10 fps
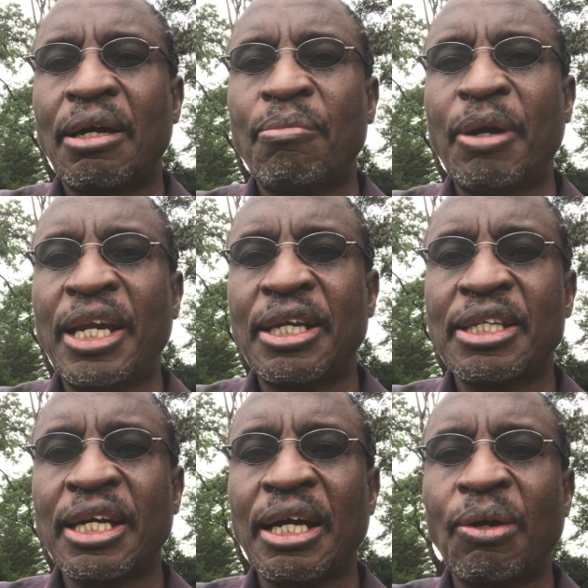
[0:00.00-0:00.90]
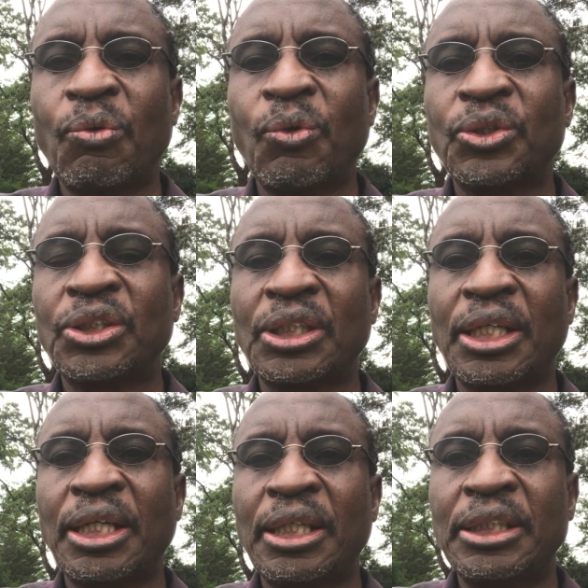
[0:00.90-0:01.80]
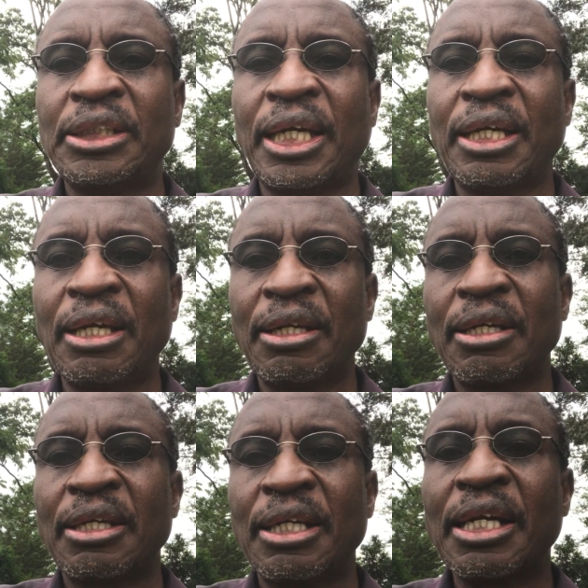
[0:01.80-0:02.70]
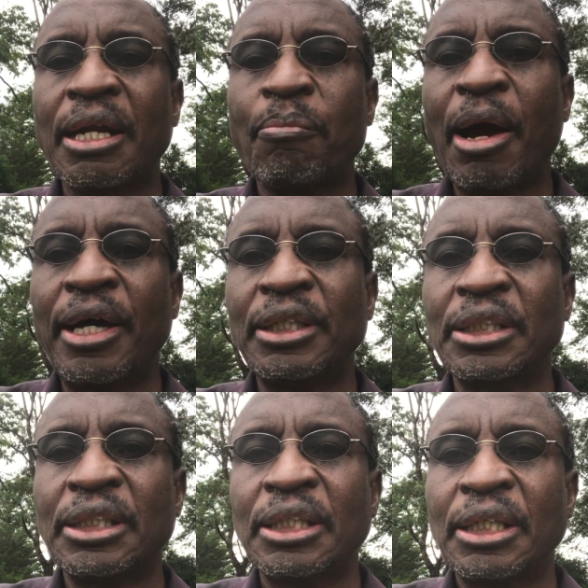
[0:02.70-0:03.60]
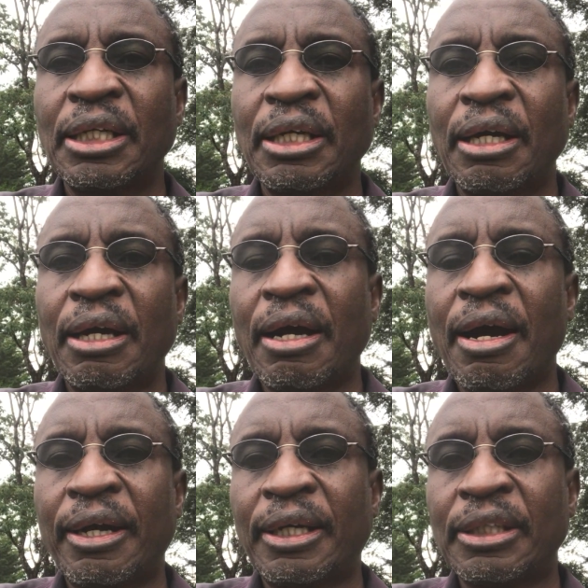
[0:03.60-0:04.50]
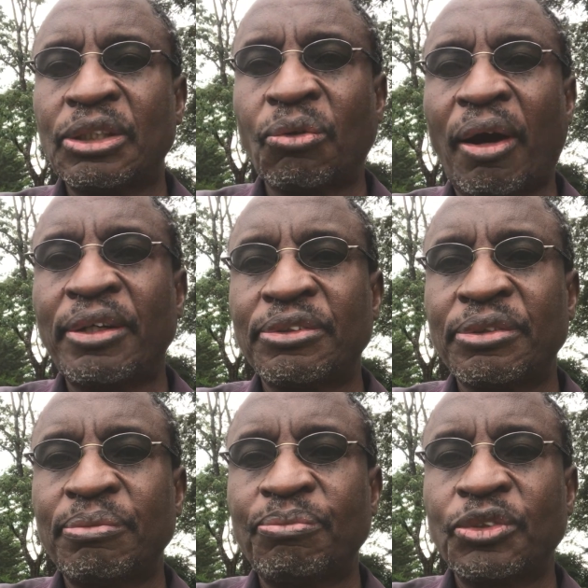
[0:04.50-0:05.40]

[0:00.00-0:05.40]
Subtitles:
Maina Njenga, who was in jail, in remand, and his wife.